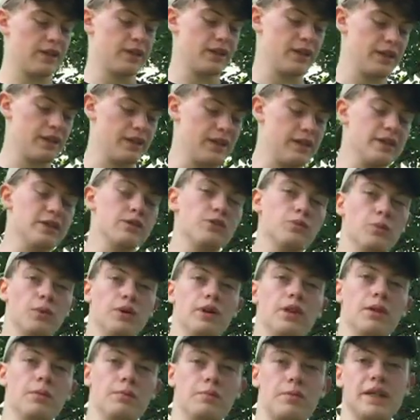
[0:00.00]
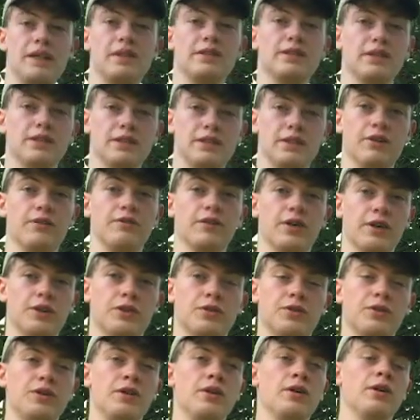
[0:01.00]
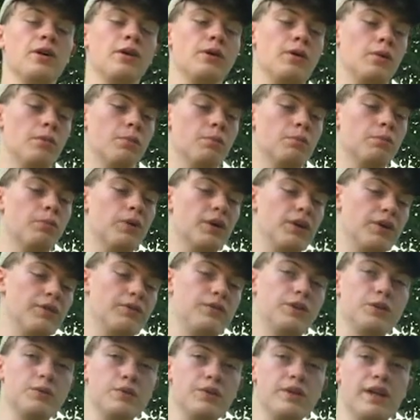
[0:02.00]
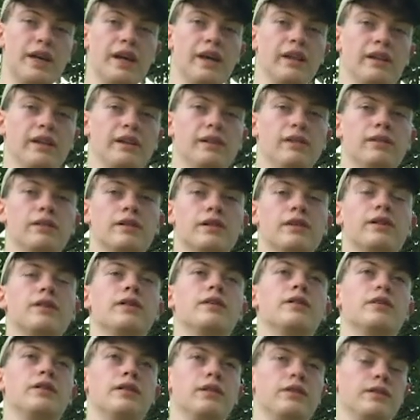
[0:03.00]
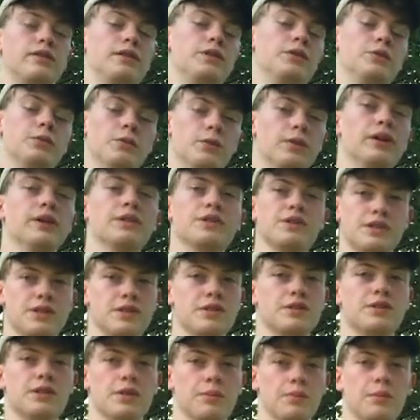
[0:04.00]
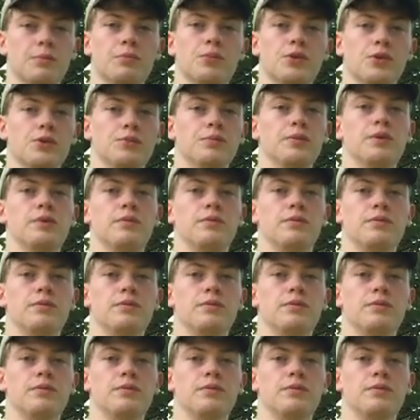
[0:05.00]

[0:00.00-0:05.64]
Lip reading: it is one of the basics of archery, but if you nail it, you will see some improvement.